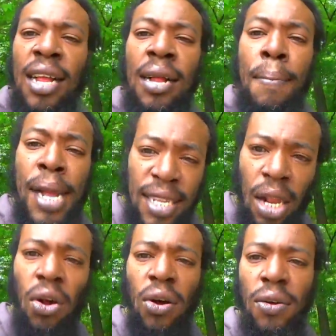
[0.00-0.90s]
may I tell
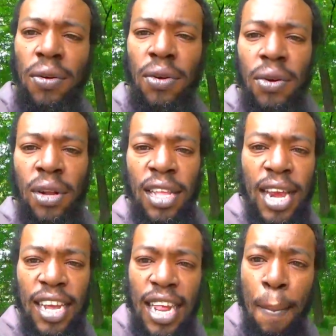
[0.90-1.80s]
you,
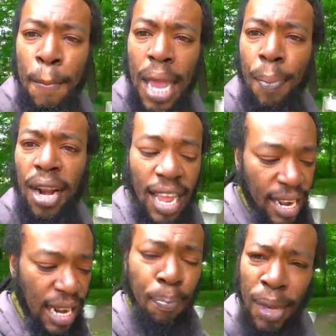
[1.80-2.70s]
Canadian people,
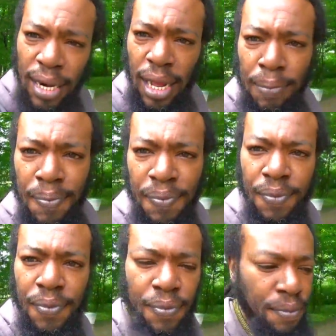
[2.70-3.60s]
Canadian picnic them,
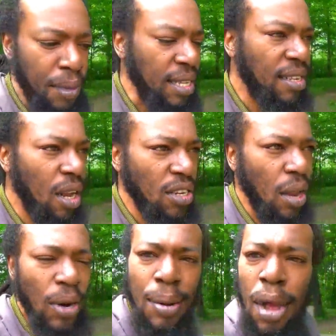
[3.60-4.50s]
may I tell you so
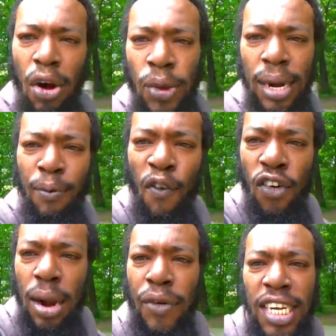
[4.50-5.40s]
when they, before
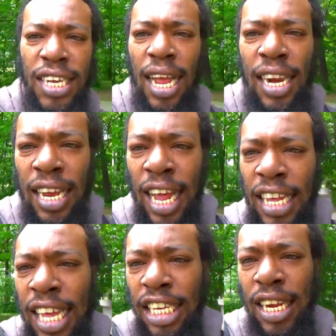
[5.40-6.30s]
they reach that
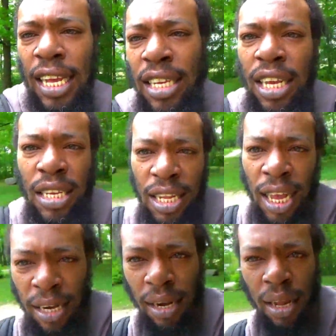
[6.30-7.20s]
age
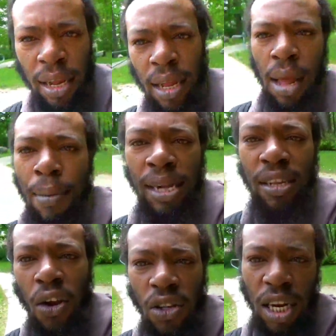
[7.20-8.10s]
16, may I
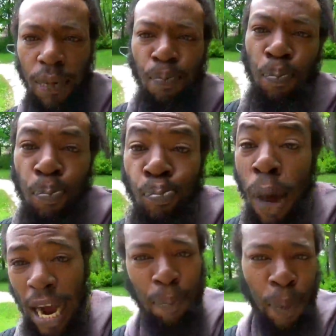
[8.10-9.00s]
tell you so them
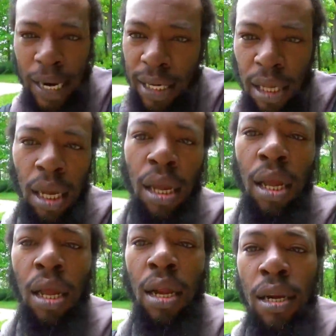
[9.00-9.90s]
bad pan it.
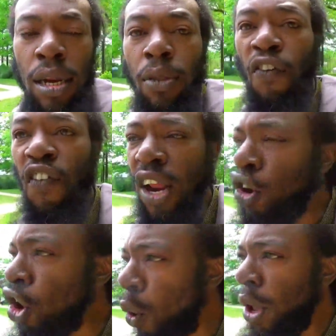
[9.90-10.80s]
They don't feel
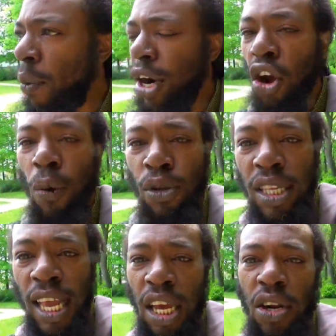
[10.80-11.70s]
no way when they come to
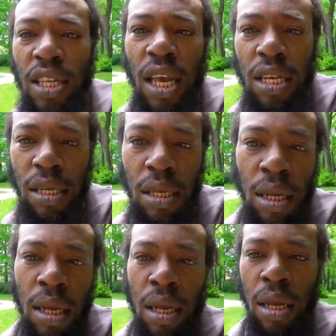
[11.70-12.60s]
taking your things.
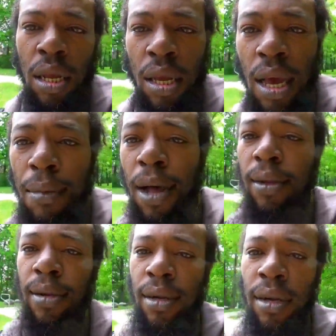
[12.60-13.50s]
Yeah,
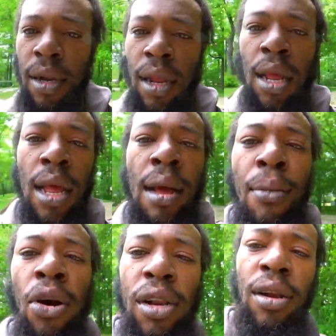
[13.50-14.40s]
man.
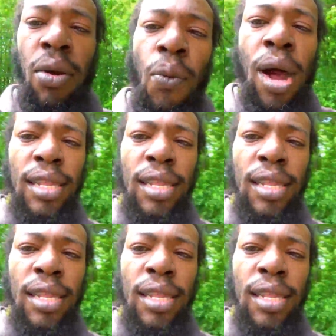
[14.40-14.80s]
But where I